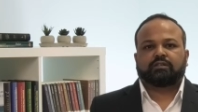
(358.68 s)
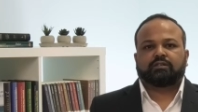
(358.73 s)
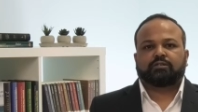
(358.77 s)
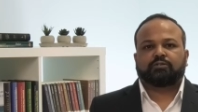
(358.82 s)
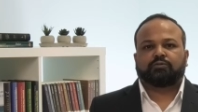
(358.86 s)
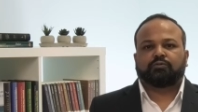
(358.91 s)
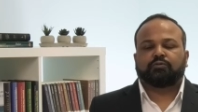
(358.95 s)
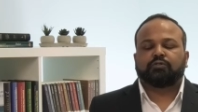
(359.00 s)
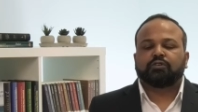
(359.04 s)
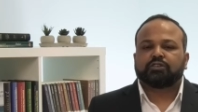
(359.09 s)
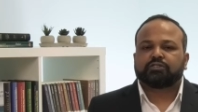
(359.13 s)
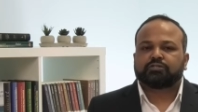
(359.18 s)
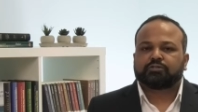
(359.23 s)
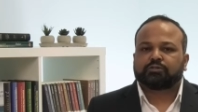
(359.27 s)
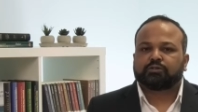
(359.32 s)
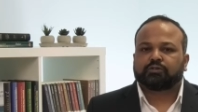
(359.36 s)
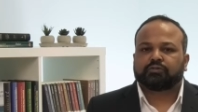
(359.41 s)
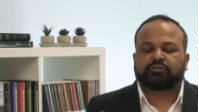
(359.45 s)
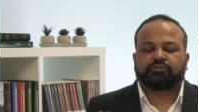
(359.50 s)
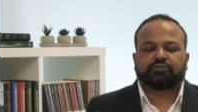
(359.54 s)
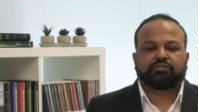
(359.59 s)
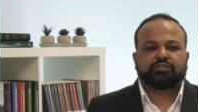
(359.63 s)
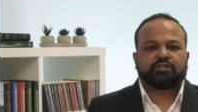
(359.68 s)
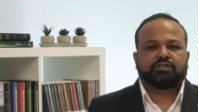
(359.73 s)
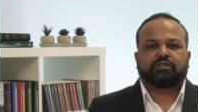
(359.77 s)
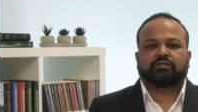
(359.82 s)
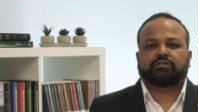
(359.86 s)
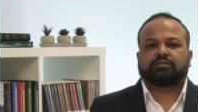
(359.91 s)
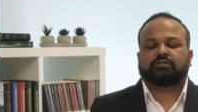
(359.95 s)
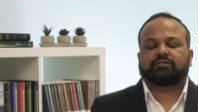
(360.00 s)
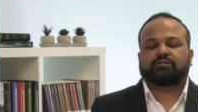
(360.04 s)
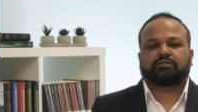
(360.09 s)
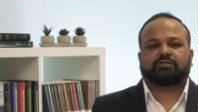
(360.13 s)
the worst of
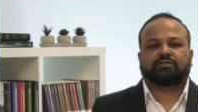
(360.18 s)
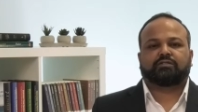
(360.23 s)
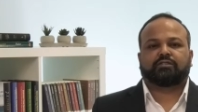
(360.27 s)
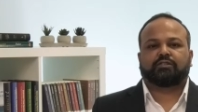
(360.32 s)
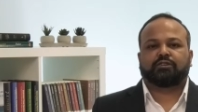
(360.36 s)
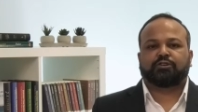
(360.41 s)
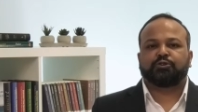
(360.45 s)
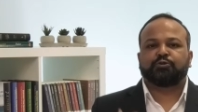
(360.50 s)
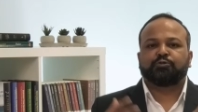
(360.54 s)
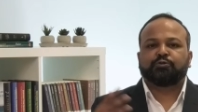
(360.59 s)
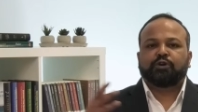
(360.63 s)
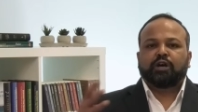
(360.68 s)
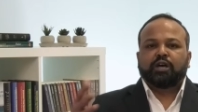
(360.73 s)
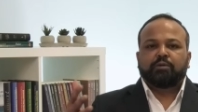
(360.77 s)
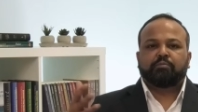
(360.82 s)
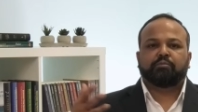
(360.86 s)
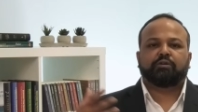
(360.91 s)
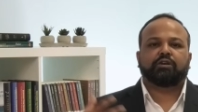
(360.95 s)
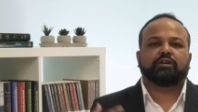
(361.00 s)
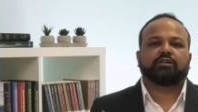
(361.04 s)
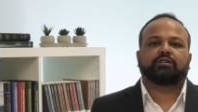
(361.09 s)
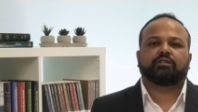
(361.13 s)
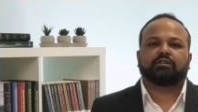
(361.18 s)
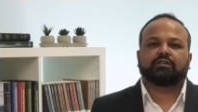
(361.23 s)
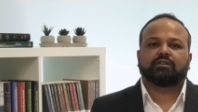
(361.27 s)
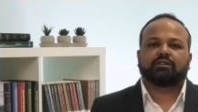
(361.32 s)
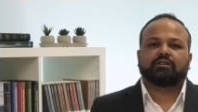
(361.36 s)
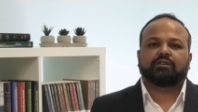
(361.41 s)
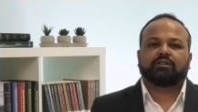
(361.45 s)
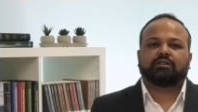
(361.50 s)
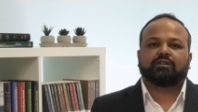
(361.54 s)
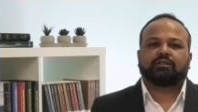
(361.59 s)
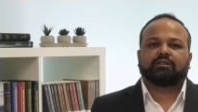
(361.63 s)
sinners, you and me.
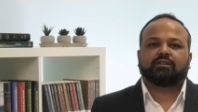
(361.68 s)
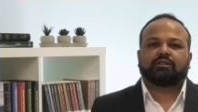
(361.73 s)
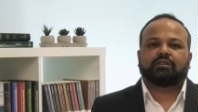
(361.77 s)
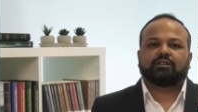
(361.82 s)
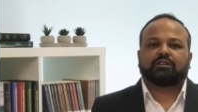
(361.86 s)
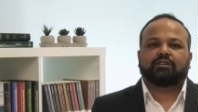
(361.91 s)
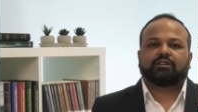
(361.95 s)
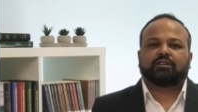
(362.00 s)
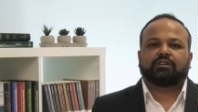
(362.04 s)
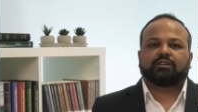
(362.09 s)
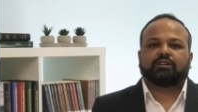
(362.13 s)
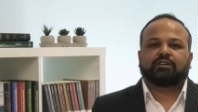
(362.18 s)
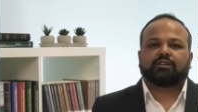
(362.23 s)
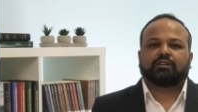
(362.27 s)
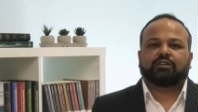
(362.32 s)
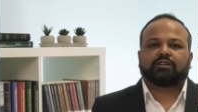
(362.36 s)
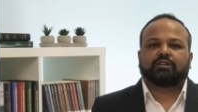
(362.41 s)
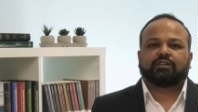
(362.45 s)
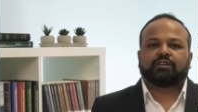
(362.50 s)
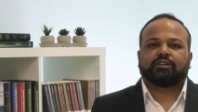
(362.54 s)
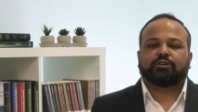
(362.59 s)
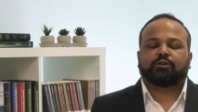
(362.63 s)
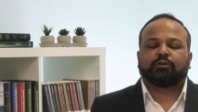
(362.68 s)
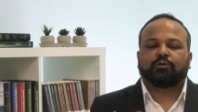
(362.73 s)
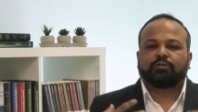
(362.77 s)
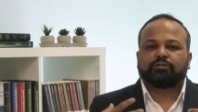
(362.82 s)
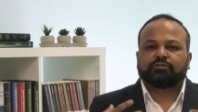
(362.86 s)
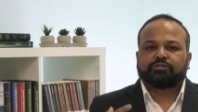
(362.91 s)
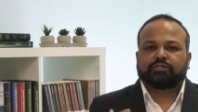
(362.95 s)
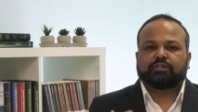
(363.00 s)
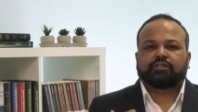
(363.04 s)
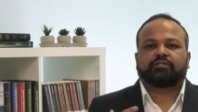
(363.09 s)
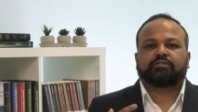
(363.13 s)
He
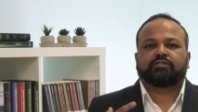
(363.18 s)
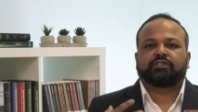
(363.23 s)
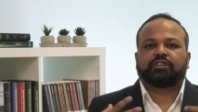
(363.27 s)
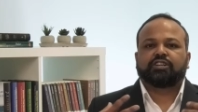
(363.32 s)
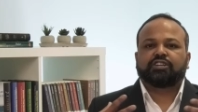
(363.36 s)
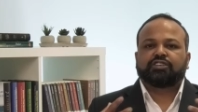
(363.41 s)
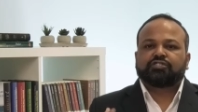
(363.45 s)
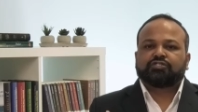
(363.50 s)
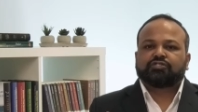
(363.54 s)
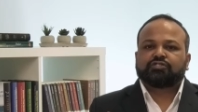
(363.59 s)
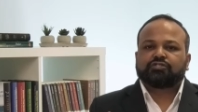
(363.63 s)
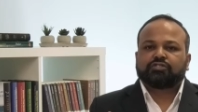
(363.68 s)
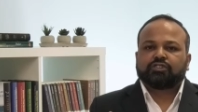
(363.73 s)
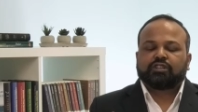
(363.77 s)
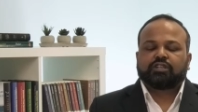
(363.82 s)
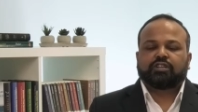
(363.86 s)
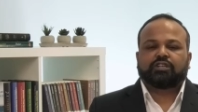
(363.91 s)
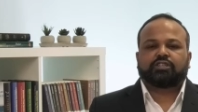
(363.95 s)
calls us His